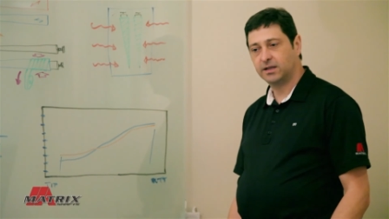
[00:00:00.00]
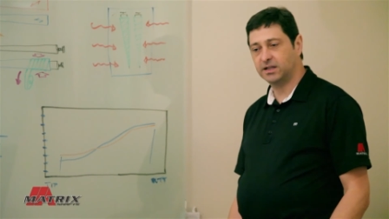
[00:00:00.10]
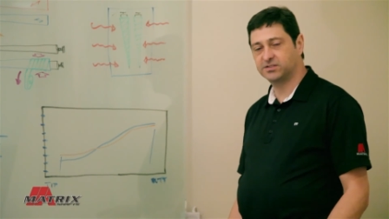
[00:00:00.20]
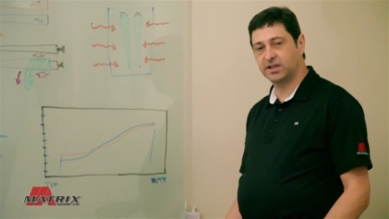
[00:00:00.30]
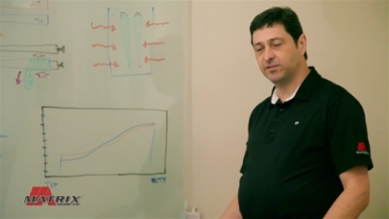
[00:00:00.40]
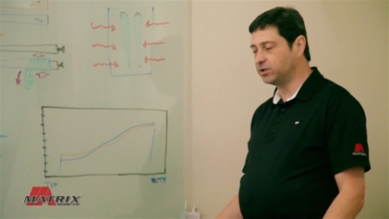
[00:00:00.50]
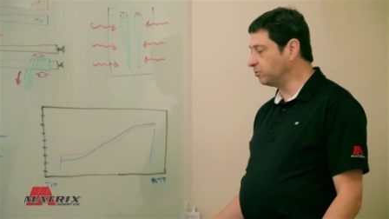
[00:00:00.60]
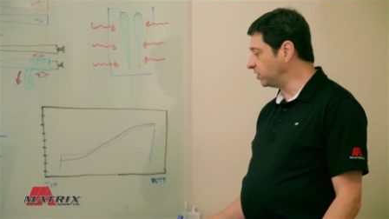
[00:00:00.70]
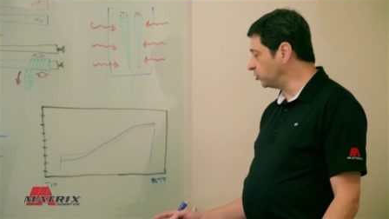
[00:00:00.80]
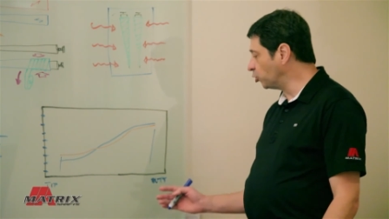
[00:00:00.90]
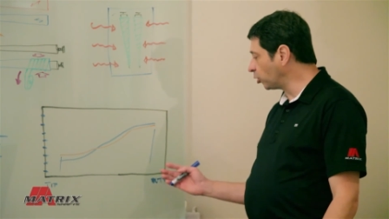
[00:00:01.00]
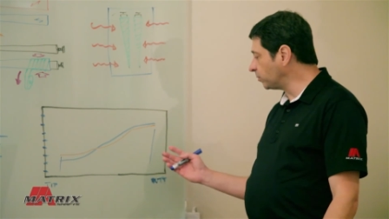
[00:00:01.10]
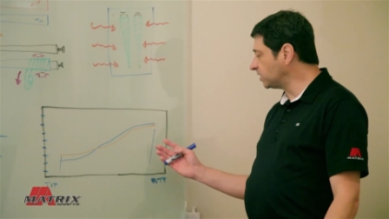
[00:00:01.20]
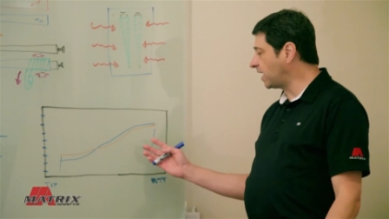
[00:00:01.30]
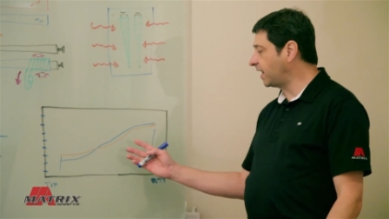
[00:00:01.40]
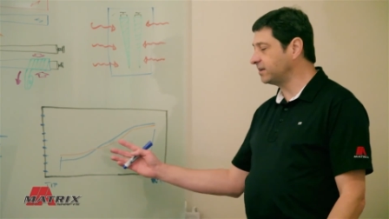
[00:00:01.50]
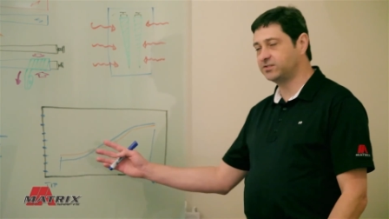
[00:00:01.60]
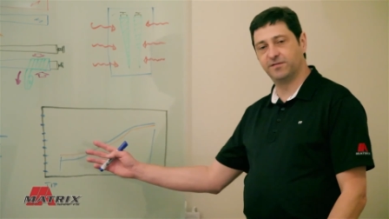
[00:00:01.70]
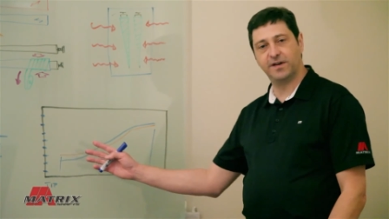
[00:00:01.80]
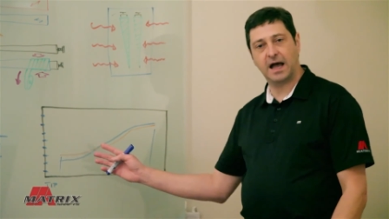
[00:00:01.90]
it's giving you a
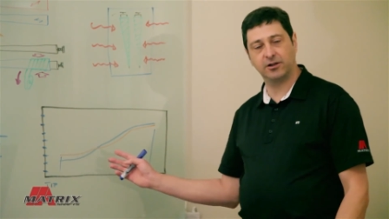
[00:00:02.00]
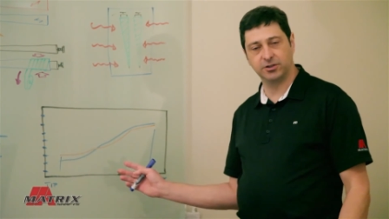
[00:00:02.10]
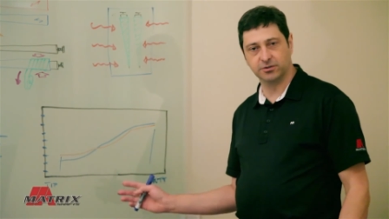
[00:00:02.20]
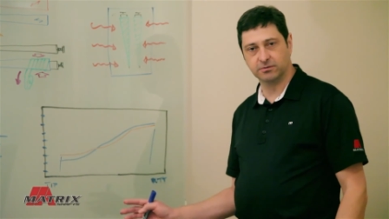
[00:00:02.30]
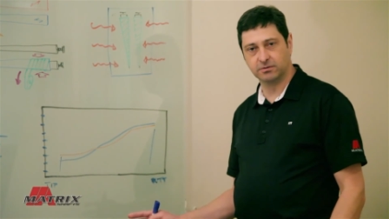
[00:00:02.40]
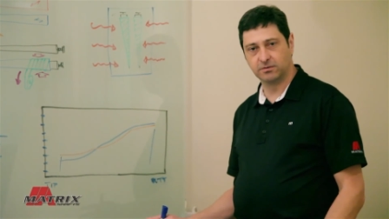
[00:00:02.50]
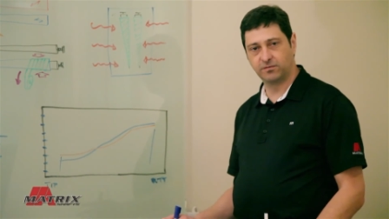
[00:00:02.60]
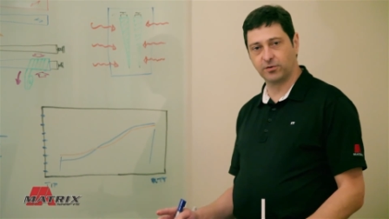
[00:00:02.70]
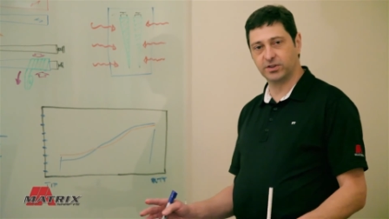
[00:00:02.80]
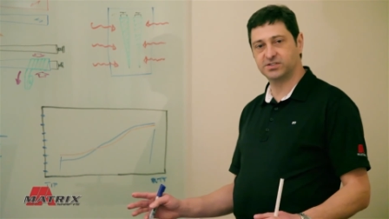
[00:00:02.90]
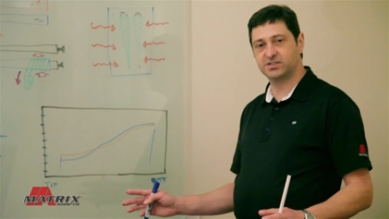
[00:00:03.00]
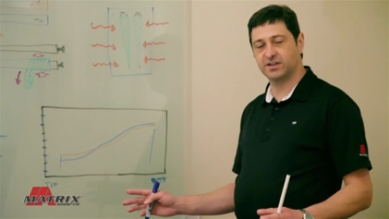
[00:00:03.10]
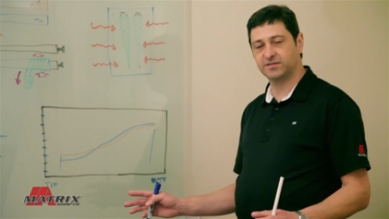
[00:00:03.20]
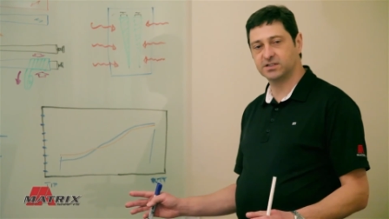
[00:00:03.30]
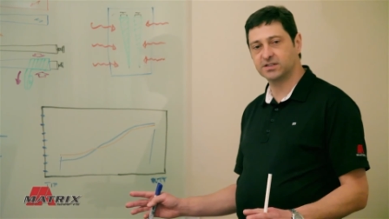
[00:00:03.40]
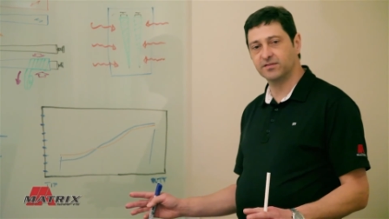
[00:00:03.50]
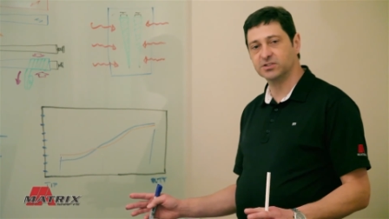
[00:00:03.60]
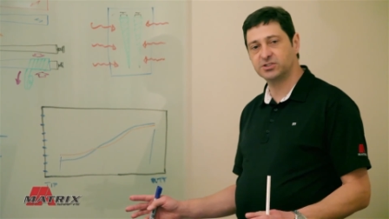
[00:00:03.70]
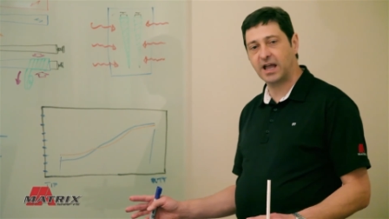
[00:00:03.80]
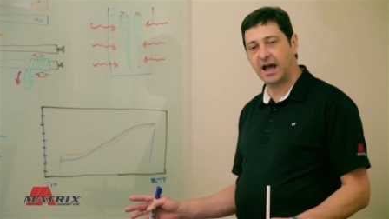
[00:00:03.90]
normalized value for the stiffness of the
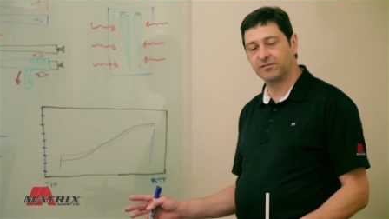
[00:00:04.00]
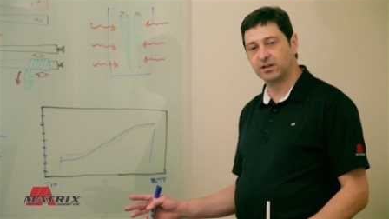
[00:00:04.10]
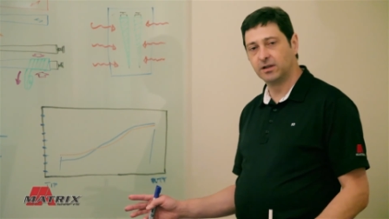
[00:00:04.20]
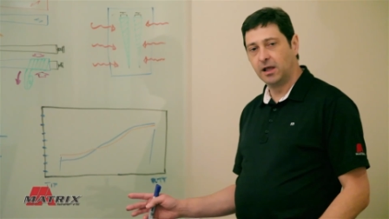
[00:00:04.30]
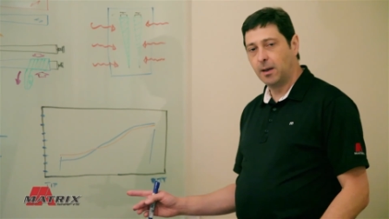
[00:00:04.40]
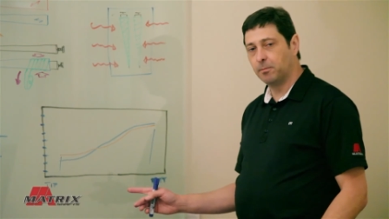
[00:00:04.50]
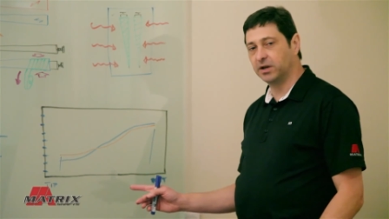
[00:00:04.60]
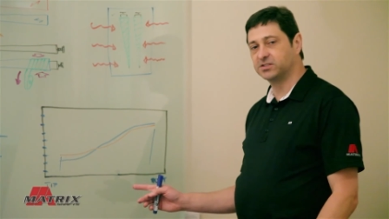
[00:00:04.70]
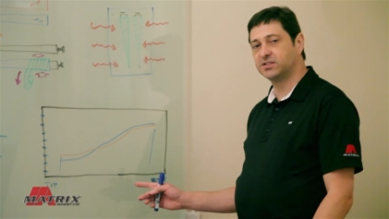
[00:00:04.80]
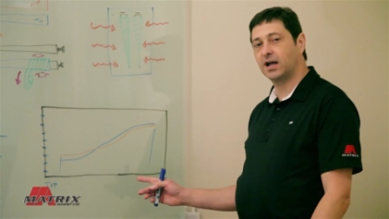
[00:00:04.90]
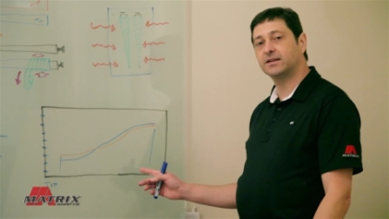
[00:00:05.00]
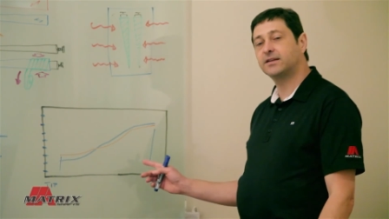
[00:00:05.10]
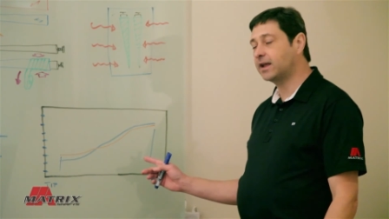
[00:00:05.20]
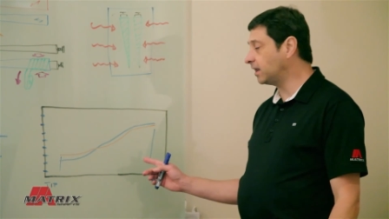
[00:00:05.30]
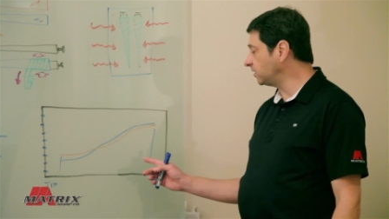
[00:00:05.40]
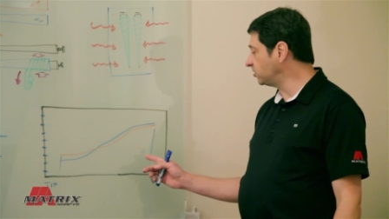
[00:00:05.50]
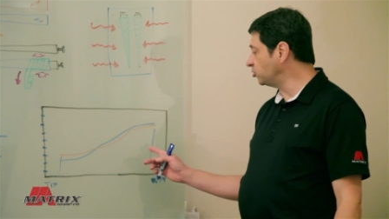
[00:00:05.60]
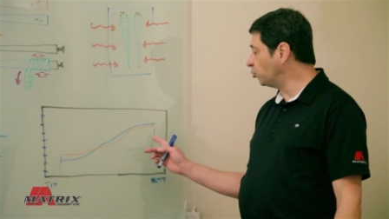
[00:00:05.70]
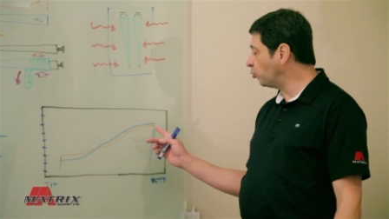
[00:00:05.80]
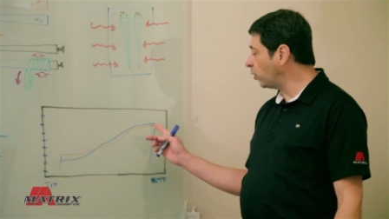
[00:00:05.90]
shaft, but it's not telling
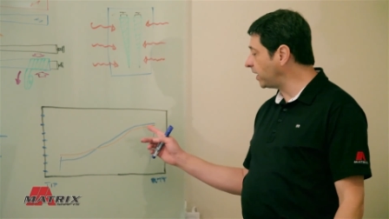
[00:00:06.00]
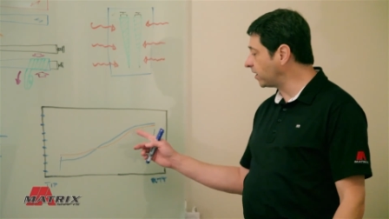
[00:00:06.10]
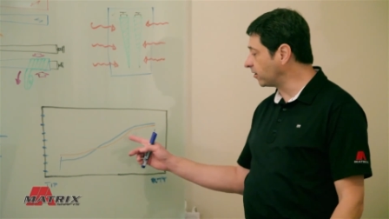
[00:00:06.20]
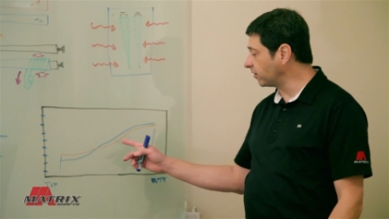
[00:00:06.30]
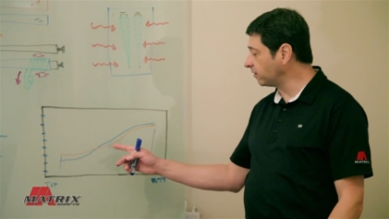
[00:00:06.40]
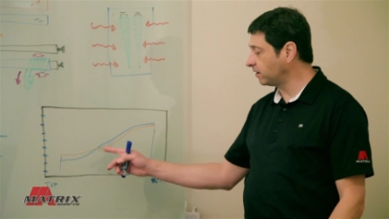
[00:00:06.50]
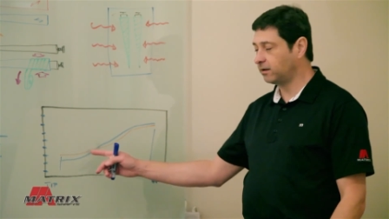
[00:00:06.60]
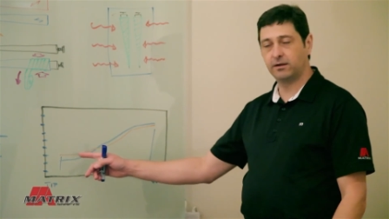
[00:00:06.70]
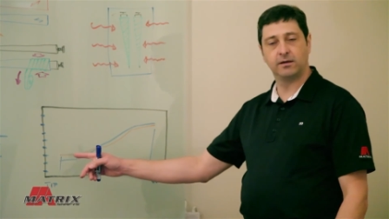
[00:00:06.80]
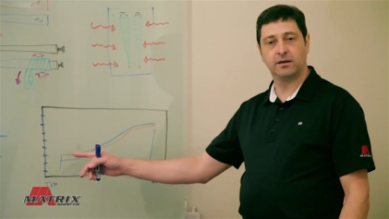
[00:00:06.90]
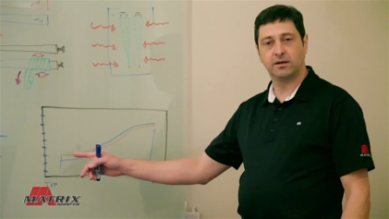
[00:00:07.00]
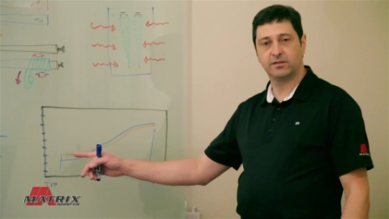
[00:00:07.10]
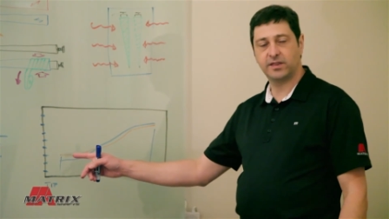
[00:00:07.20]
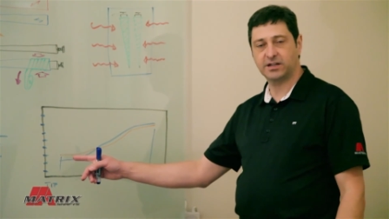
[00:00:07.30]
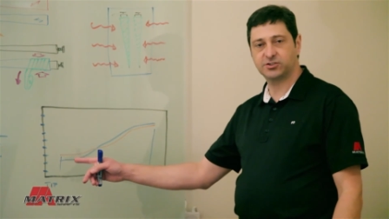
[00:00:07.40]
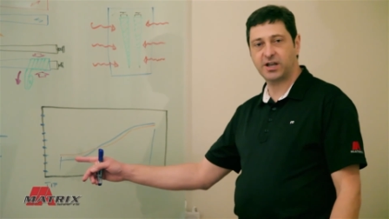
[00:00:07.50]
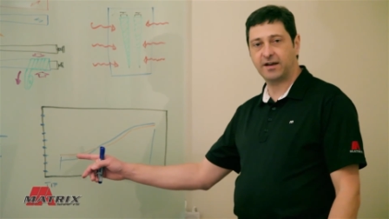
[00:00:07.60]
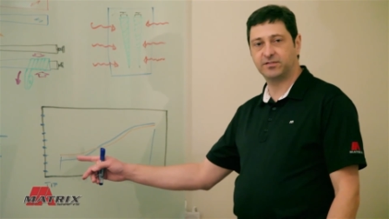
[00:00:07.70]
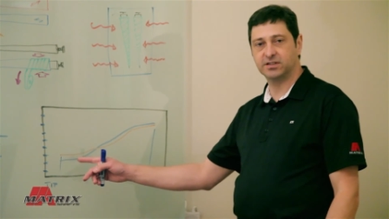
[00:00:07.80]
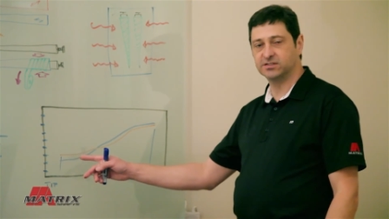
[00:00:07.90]
you where that
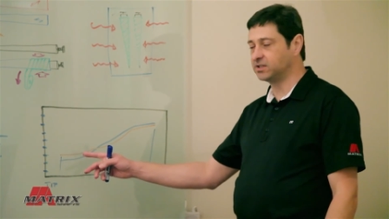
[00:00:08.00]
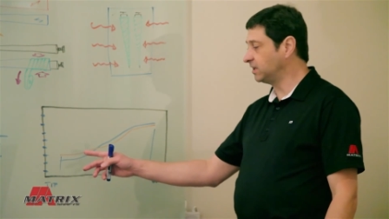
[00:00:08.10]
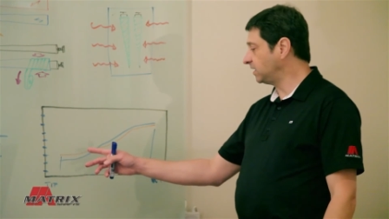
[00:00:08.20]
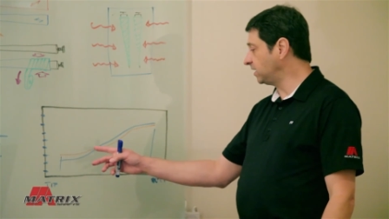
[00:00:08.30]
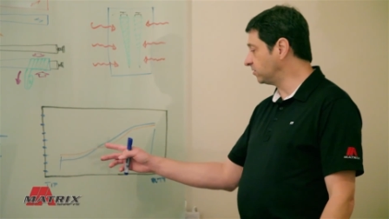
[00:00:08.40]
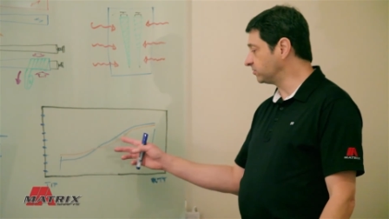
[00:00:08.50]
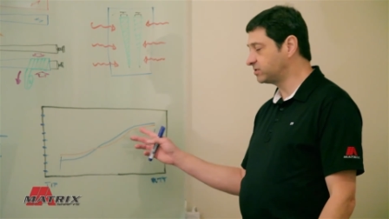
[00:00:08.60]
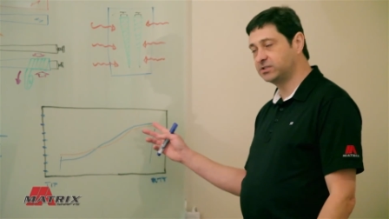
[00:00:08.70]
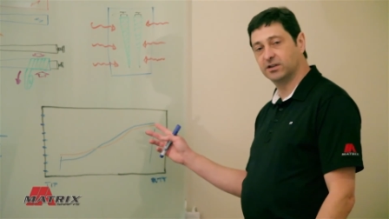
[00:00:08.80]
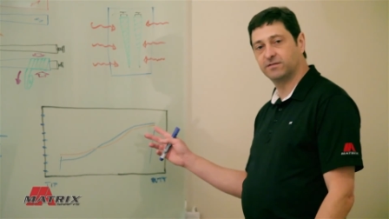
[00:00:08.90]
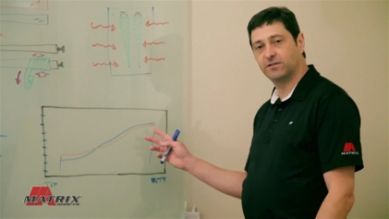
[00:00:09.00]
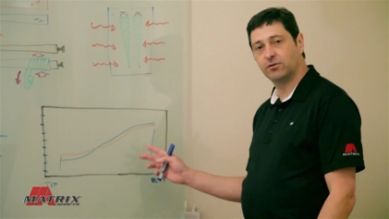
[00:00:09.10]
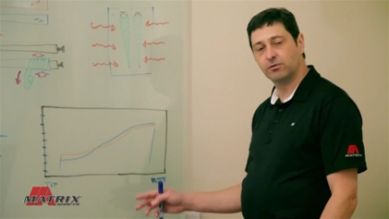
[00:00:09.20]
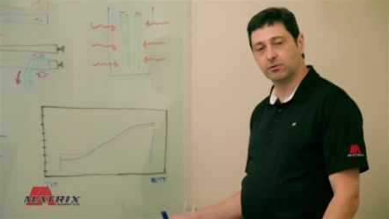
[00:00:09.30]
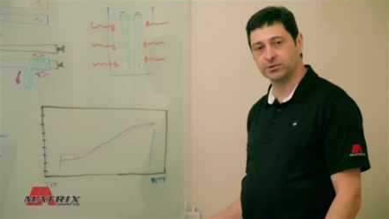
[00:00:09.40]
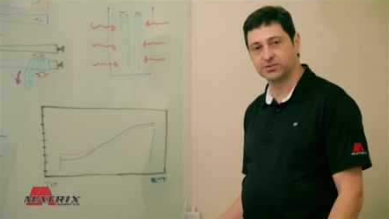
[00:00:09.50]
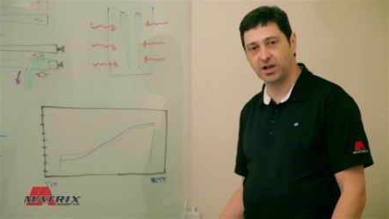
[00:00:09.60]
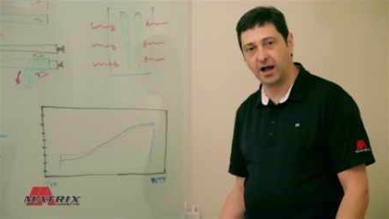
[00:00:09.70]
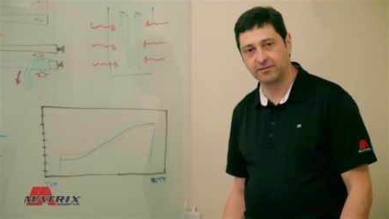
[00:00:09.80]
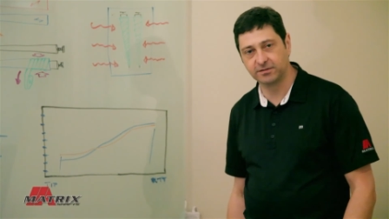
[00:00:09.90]
shaft is either stiff or
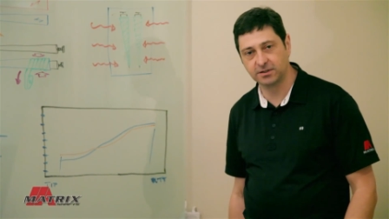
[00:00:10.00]
soft.